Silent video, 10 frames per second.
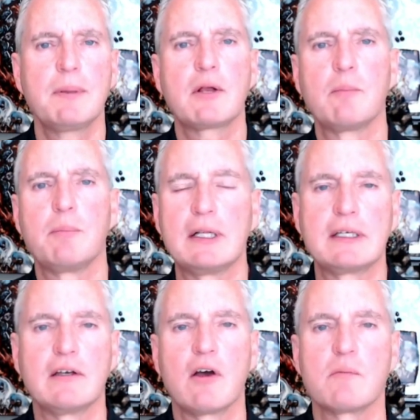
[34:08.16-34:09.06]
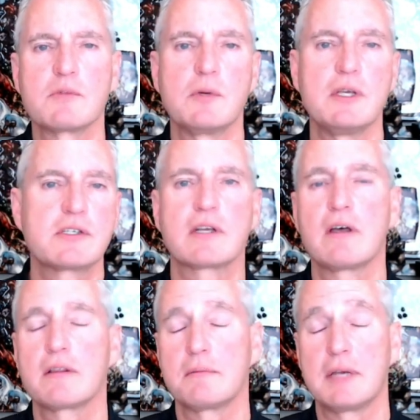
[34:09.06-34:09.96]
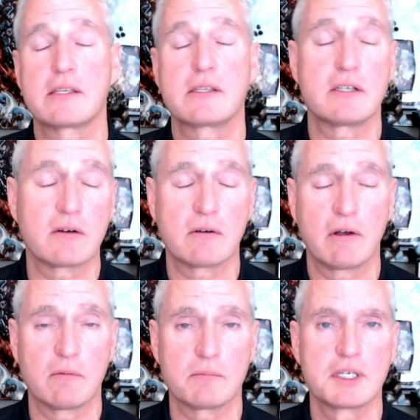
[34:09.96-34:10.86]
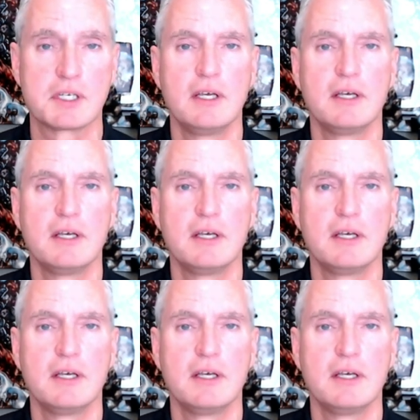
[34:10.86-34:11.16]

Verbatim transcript: People are building homes. We used to call them net zero homes.